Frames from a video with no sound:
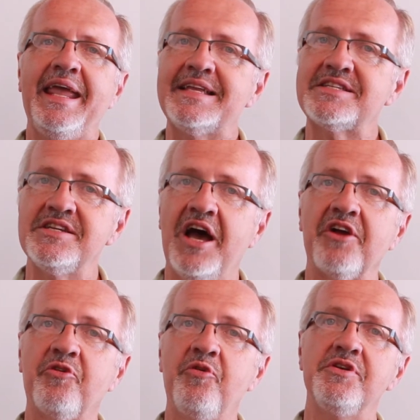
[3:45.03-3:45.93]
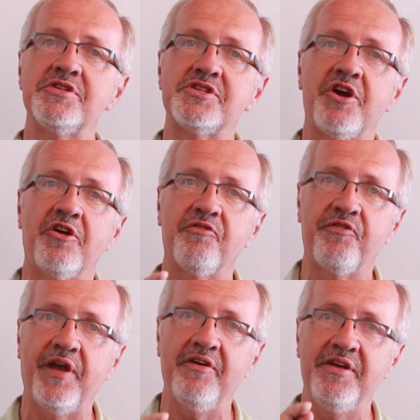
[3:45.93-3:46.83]
It's not going to start
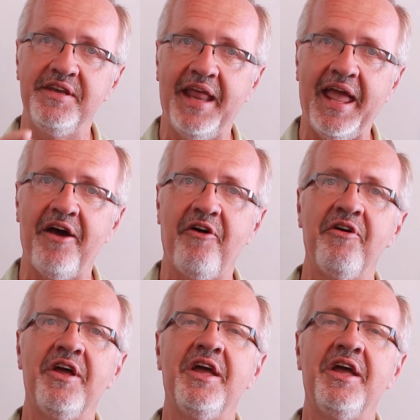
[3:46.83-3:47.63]
failing now.